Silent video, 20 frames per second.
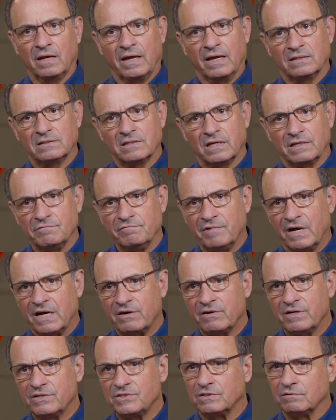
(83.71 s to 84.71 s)

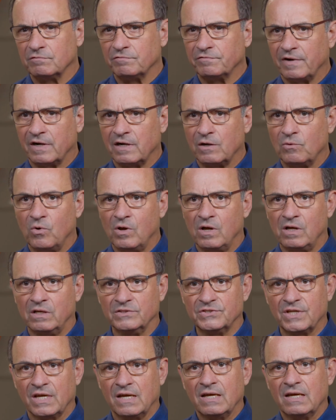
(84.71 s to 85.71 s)
antivirus and
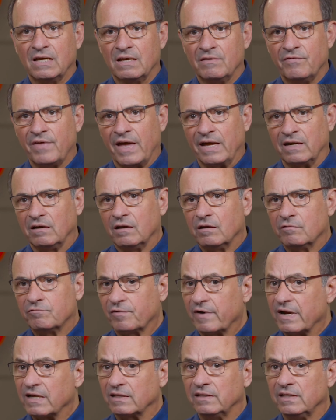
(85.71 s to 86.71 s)
firewalls that,
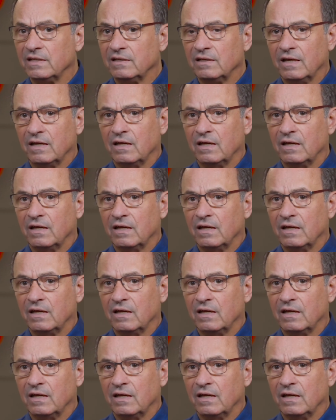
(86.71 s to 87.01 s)
frankly,